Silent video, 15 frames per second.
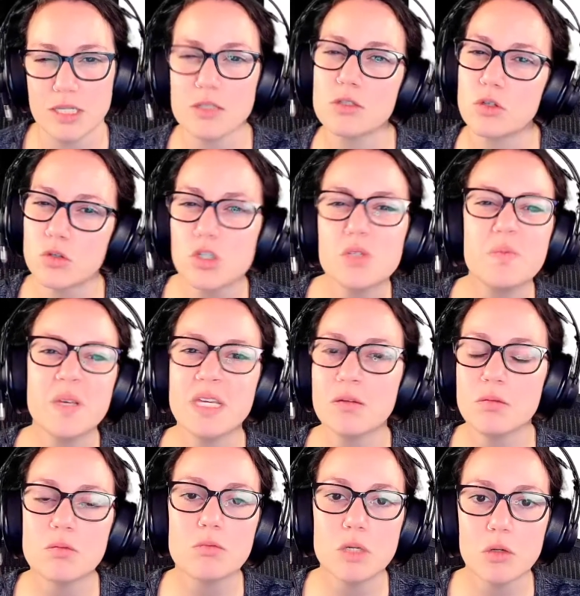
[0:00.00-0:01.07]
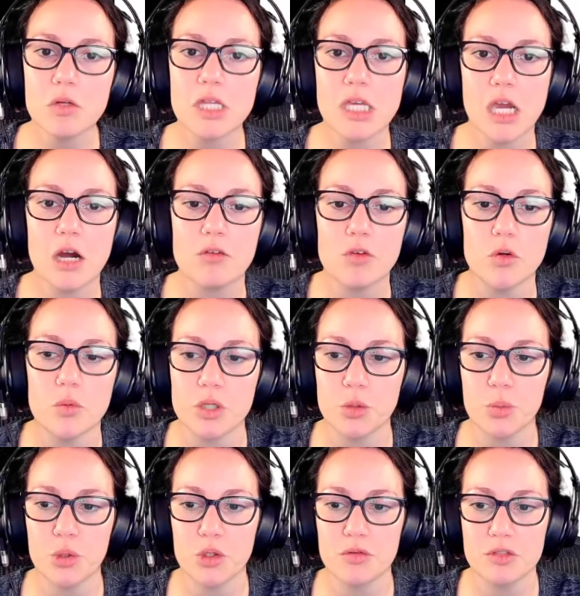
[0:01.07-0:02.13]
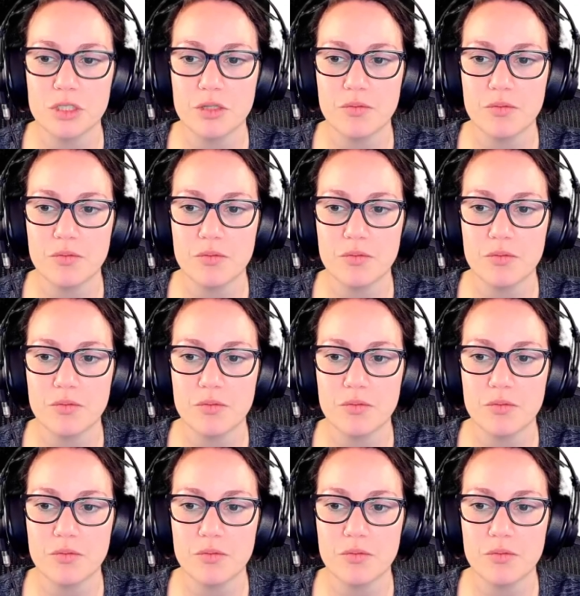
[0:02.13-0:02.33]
So just be really careful with your proofs.